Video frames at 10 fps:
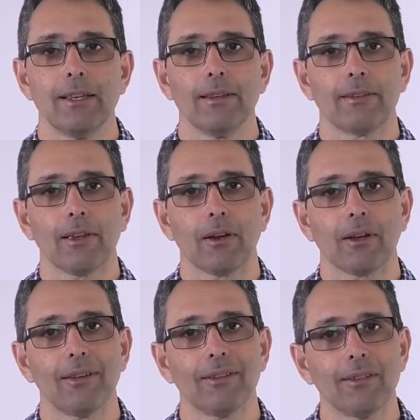So
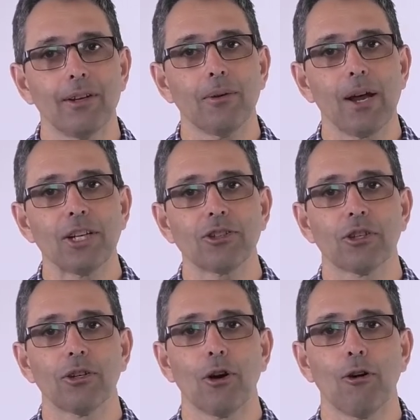
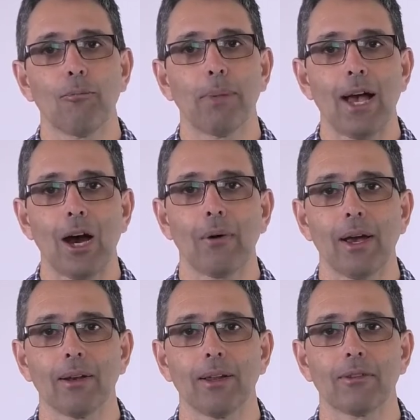consideration of power
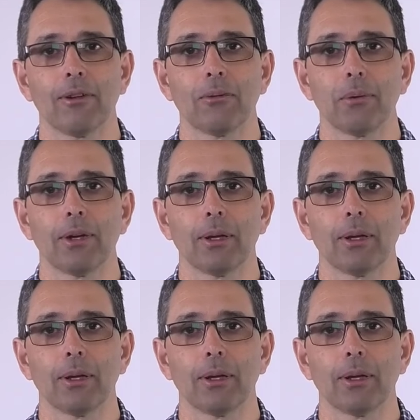outlets is really